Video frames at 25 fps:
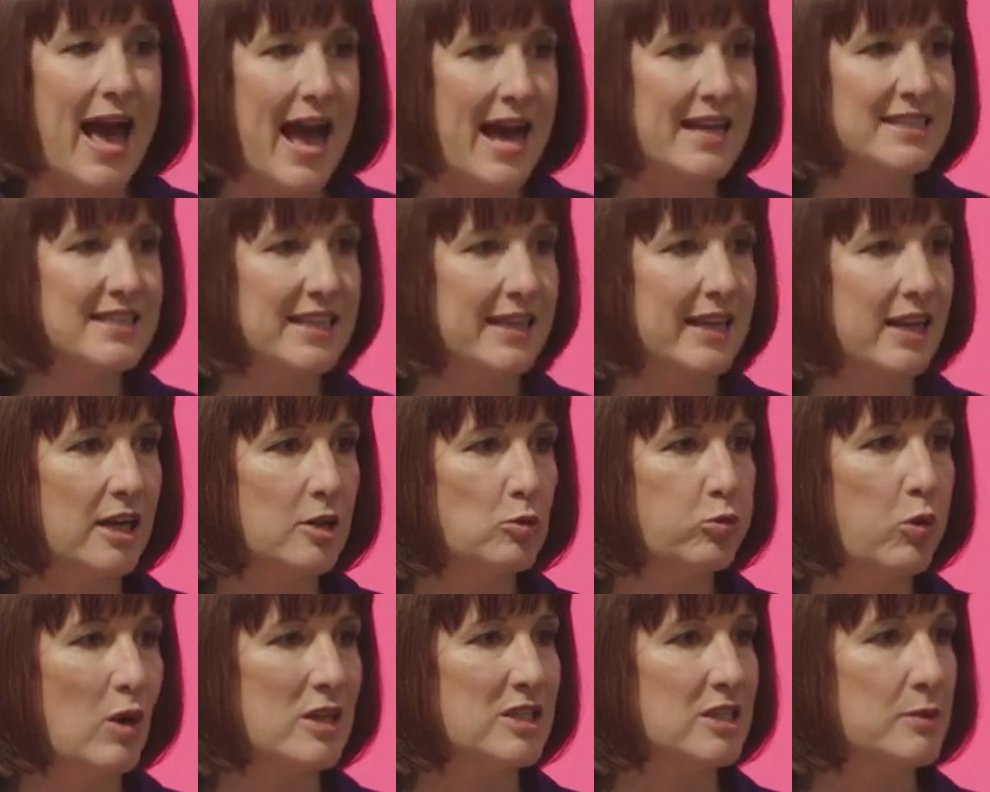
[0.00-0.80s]
as it
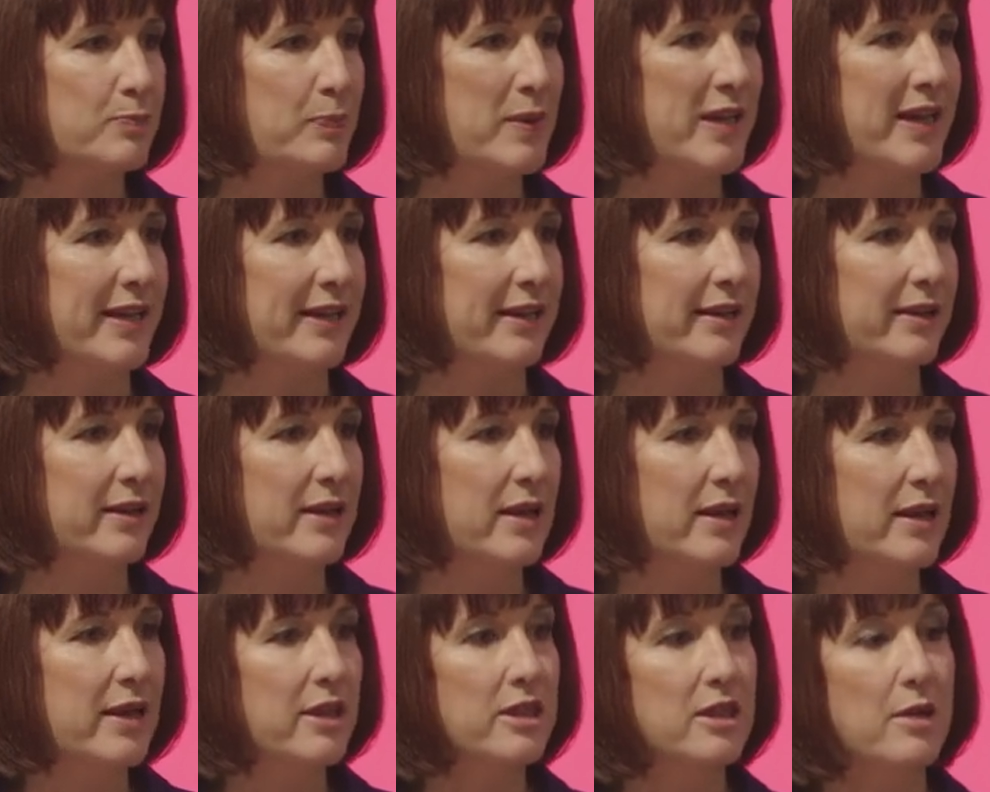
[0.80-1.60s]
had once been,
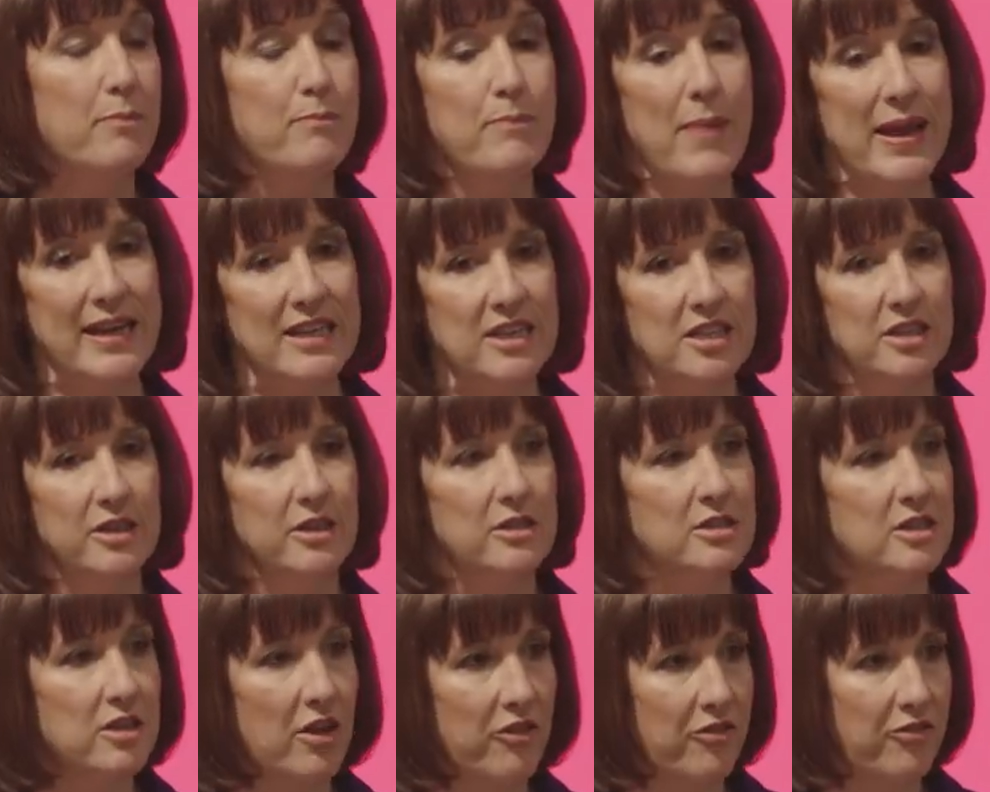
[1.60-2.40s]
the
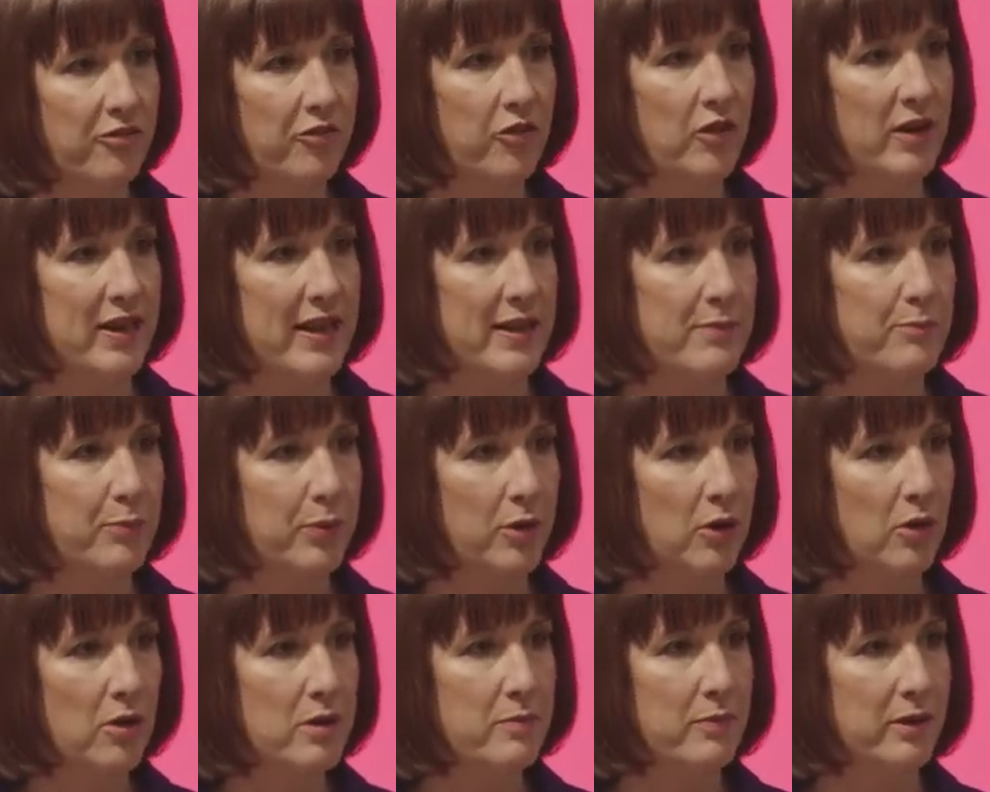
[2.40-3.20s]
maintenance of full
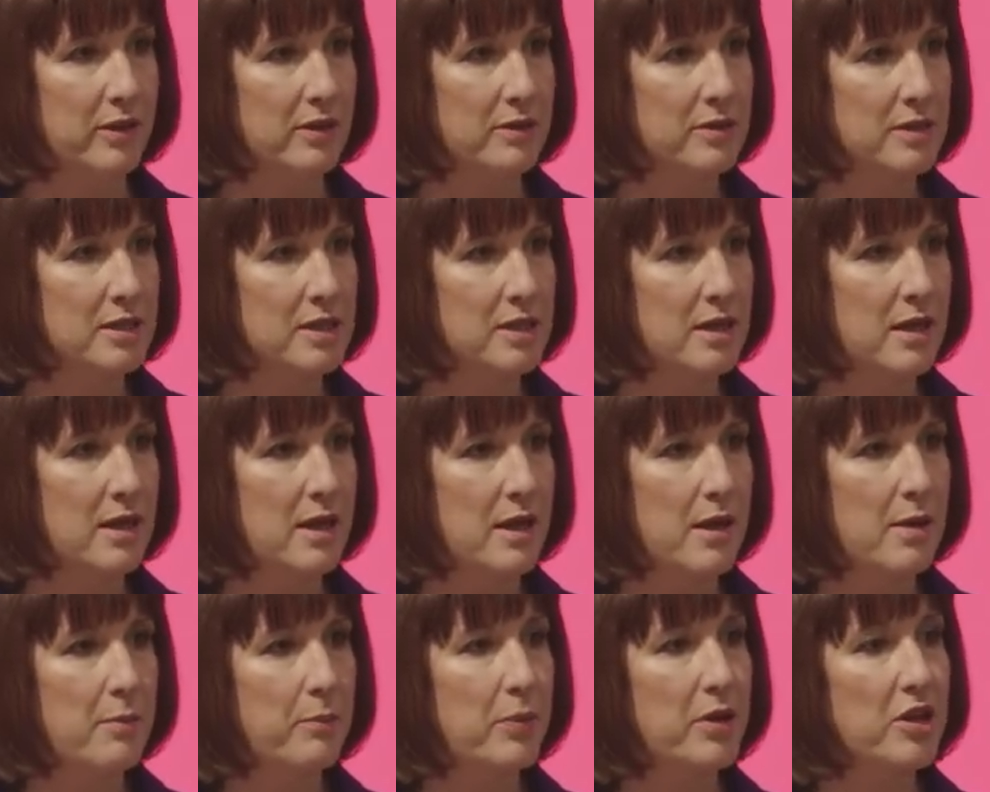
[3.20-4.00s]
employment,
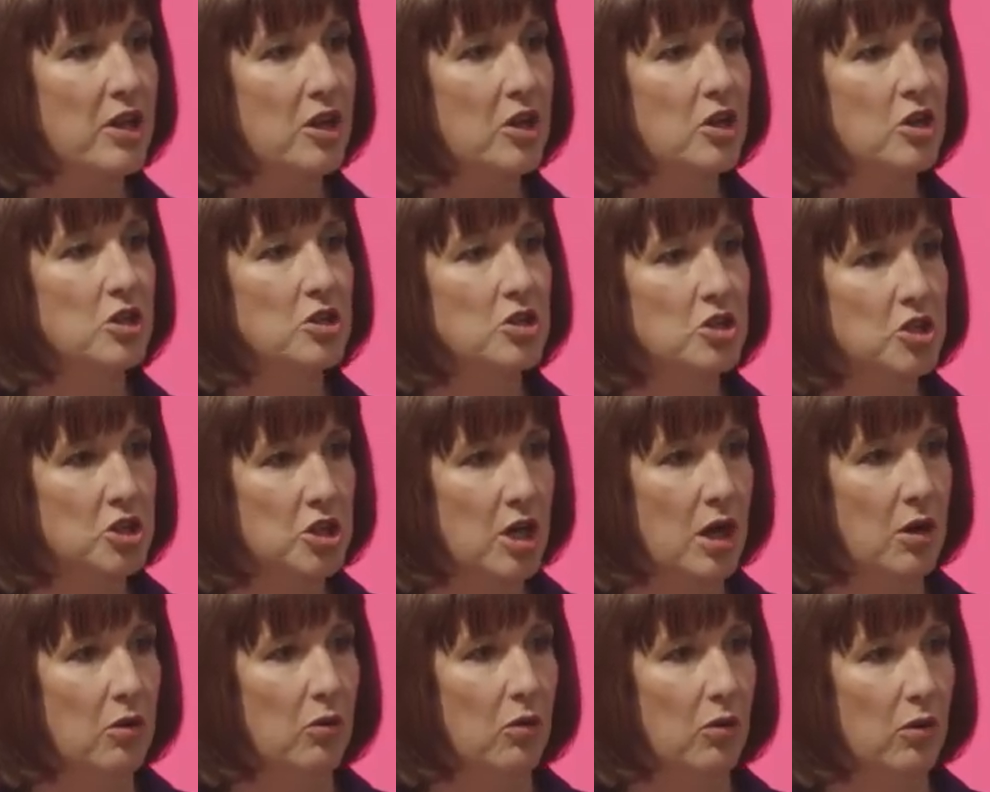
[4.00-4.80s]
but the
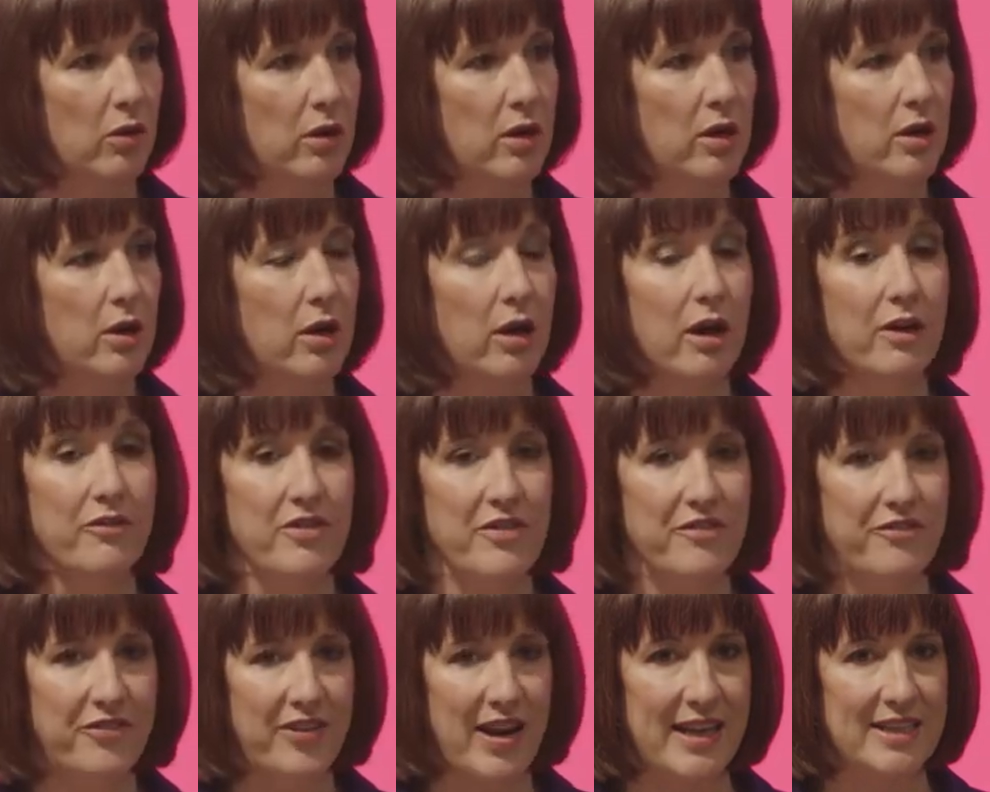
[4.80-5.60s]
control of
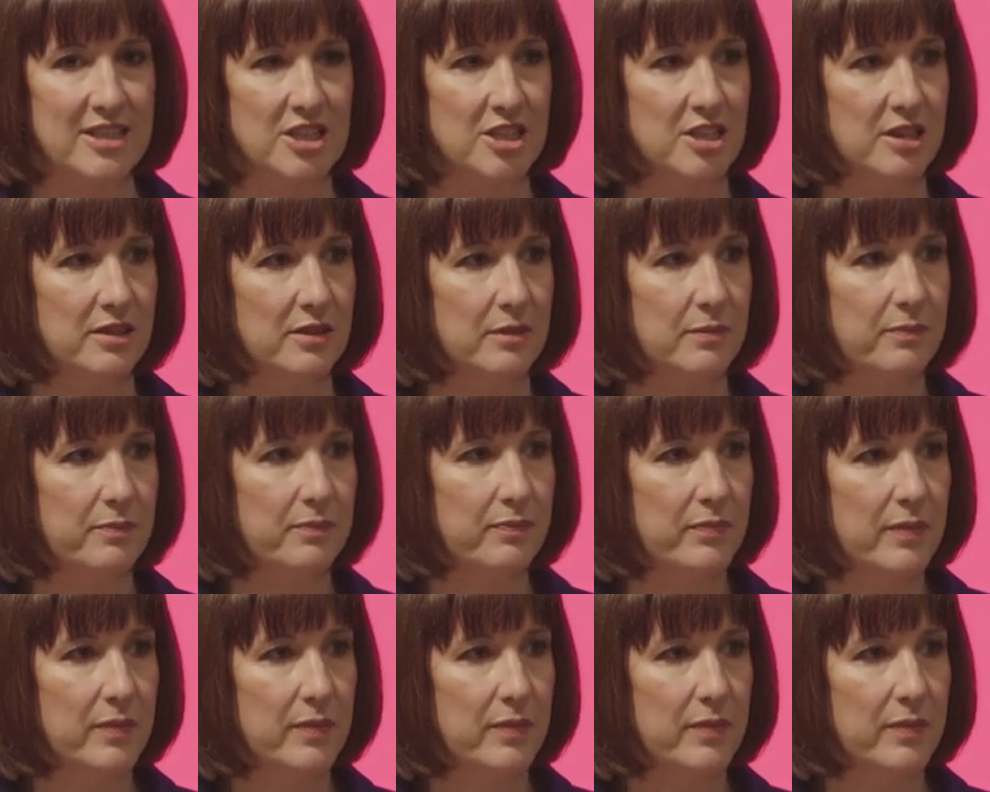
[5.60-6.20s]
inflation.